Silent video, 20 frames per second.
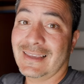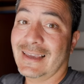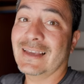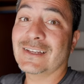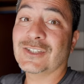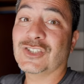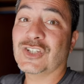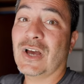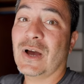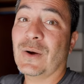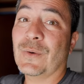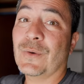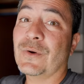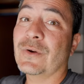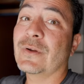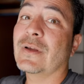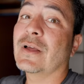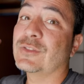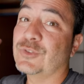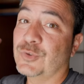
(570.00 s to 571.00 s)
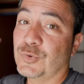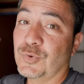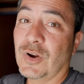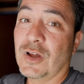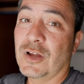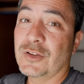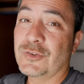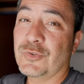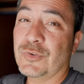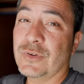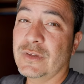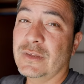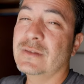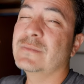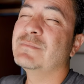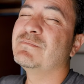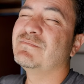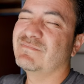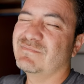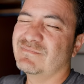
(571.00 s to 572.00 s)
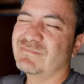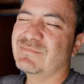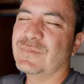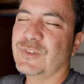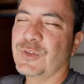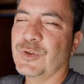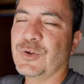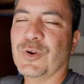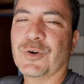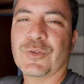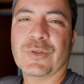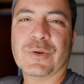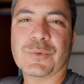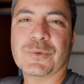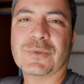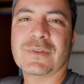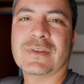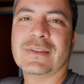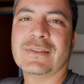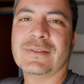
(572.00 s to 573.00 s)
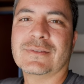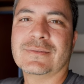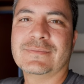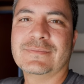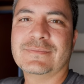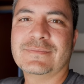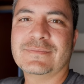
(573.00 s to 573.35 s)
take a shower, do laundry. You know the routine.